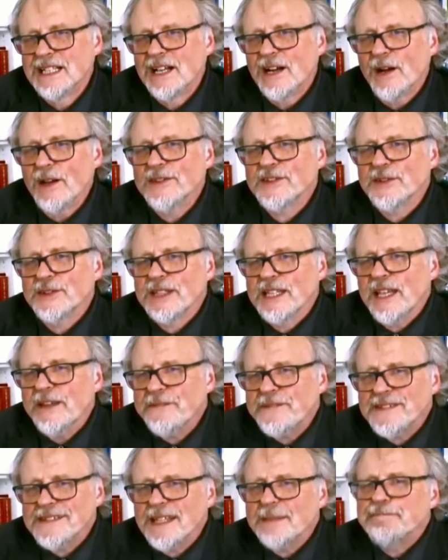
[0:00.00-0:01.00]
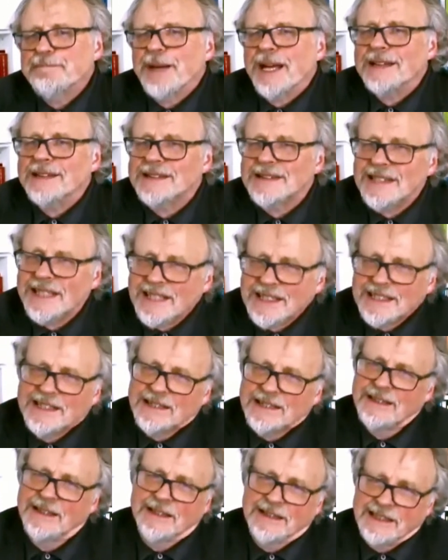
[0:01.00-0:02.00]
also gives a
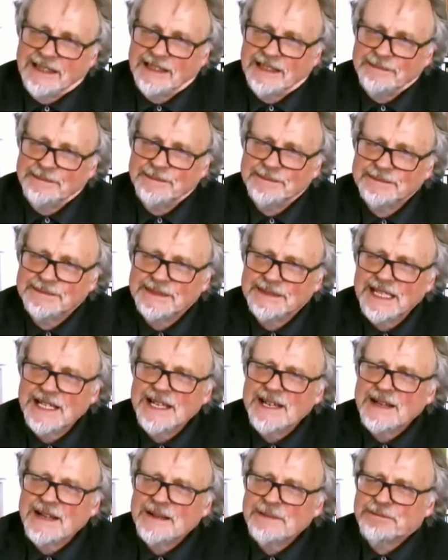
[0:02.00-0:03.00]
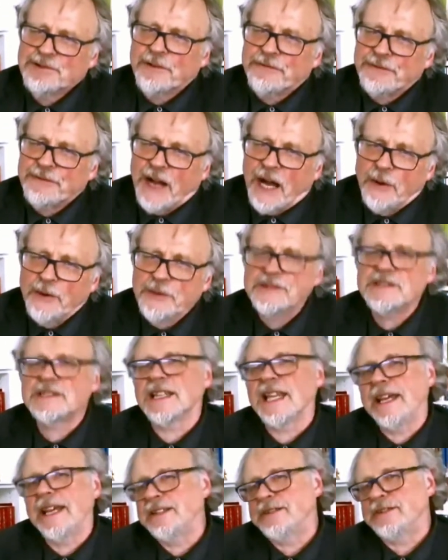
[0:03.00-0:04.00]
particularly
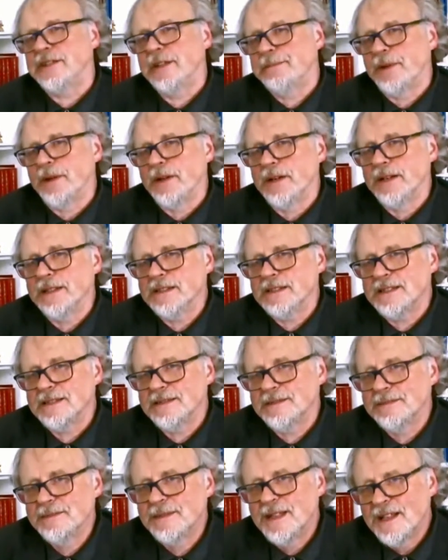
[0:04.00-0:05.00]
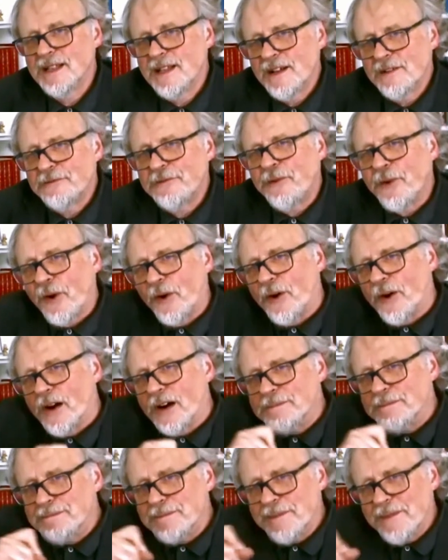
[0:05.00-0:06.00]
profound entry point
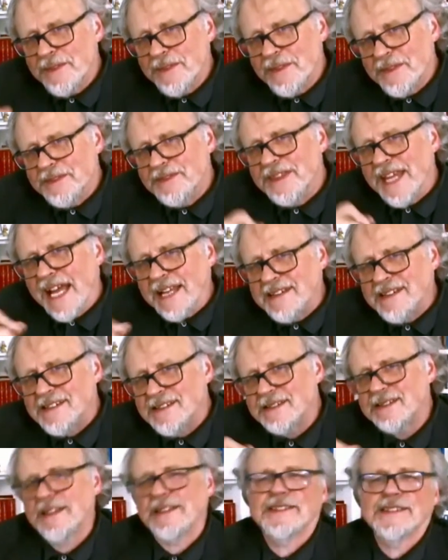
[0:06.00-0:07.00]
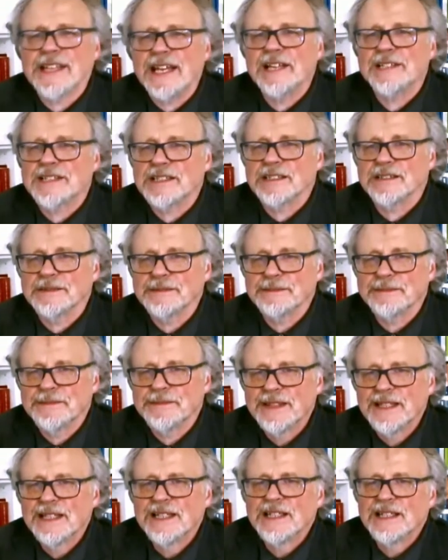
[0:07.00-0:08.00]
for that discussion,
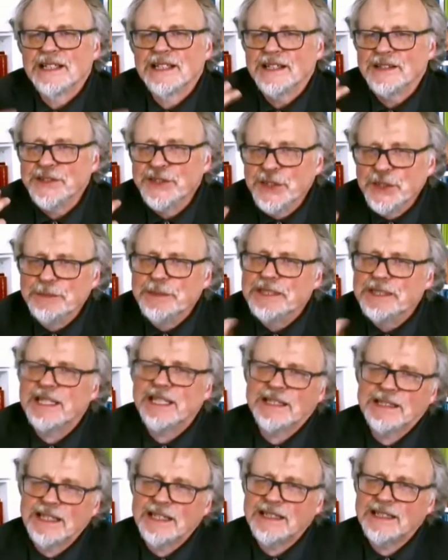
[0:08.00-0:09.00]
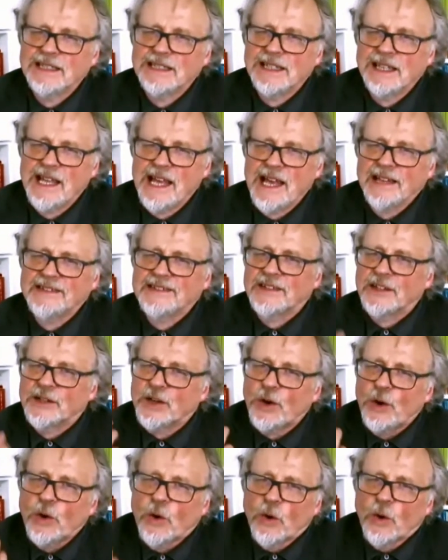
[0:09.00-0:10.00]
human dignity as the
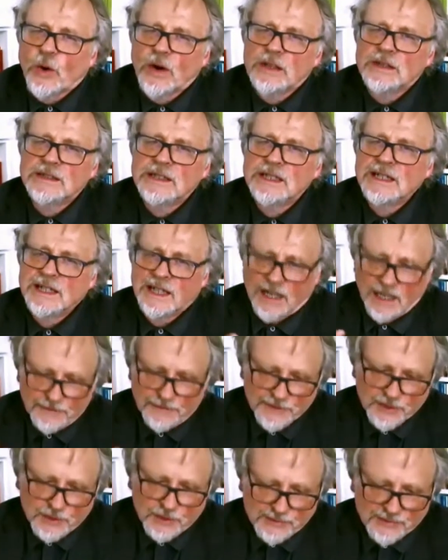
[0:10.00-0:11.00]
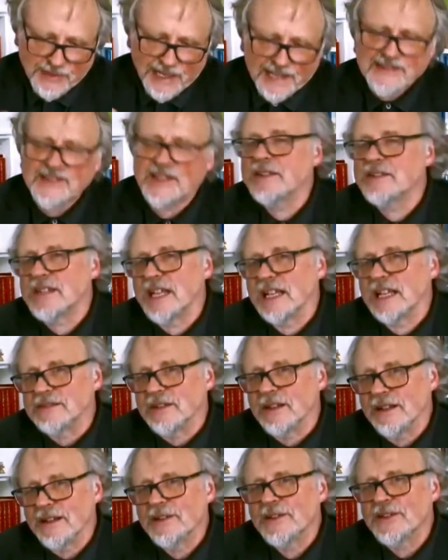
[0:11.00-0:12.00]
core of human rights in
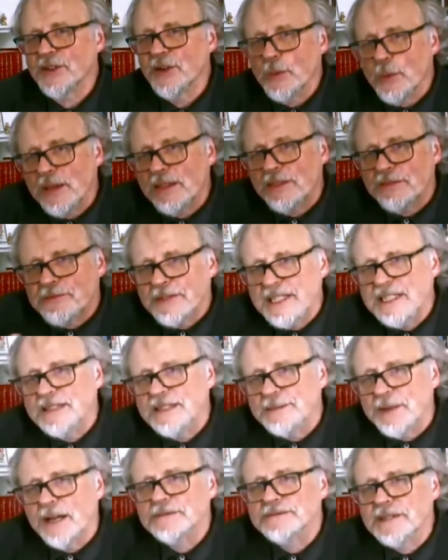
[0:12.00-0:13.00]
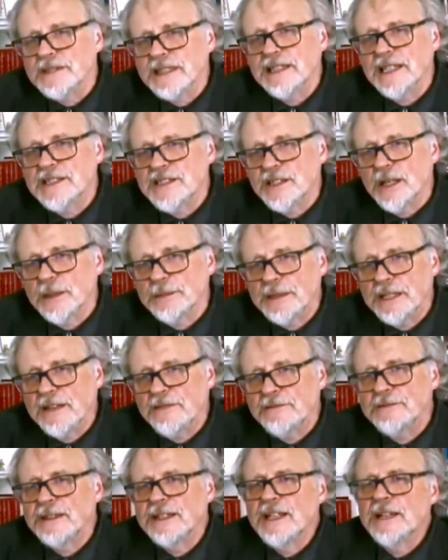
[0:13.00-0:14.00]
general. So with freedom of religion or
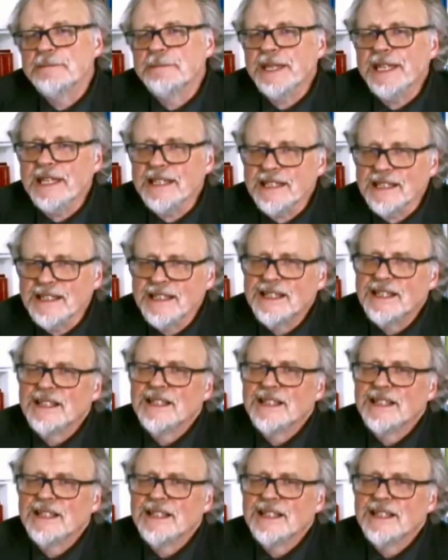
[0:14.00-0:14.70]
belief being